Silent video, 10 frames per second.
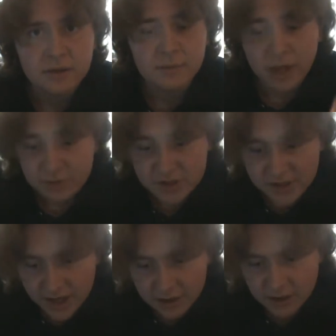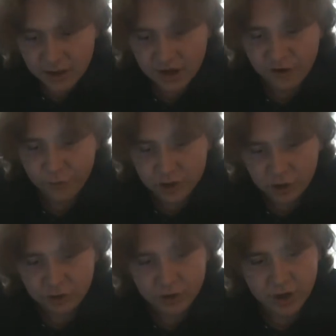But I'm just saying, if we
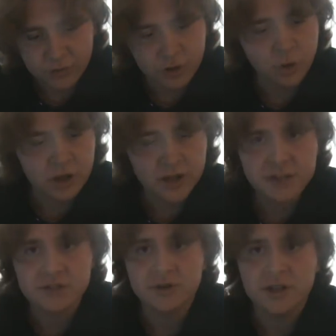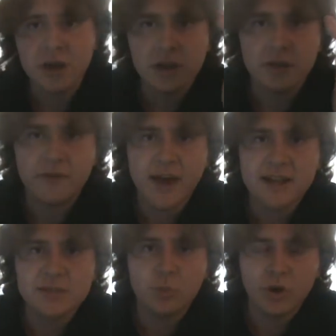look throughout recorded history, the
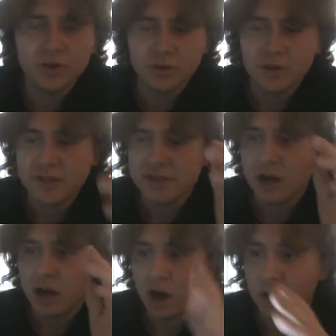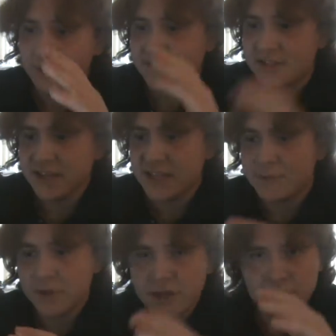facts point to these harmless seeds
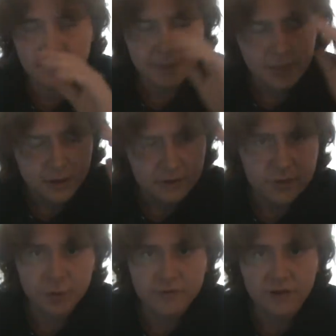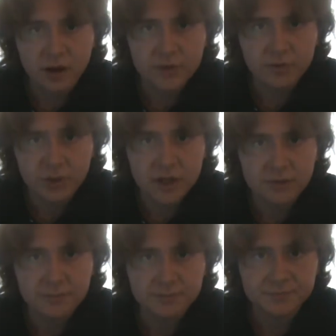being few and far between.
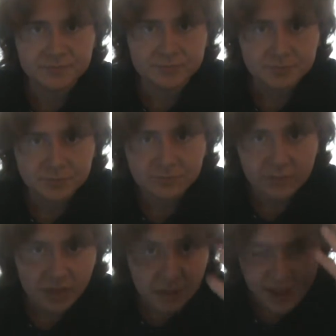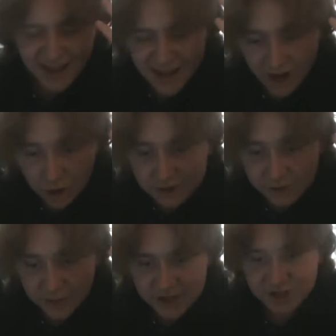And I
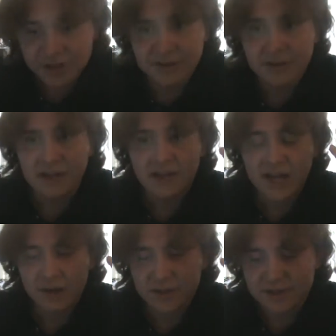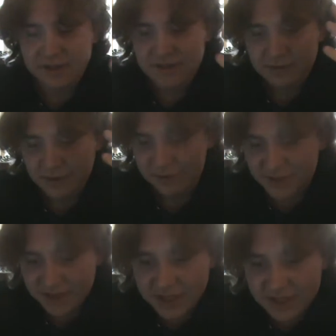also mentioned how these you know
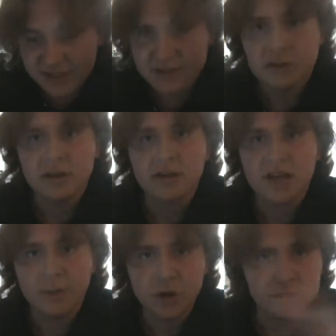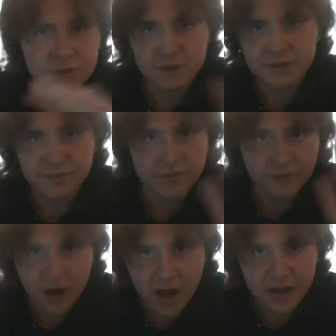seeds come in all sorts of different
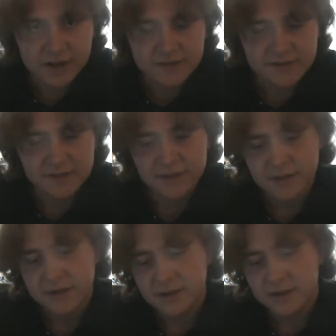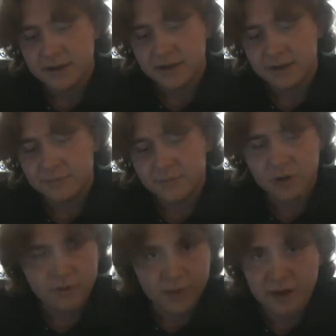varieties, um, you know
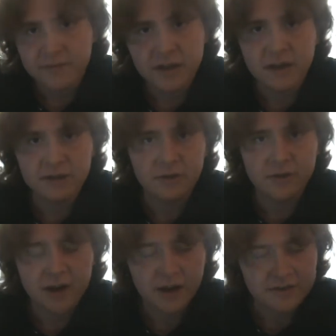the mafia and all that kind of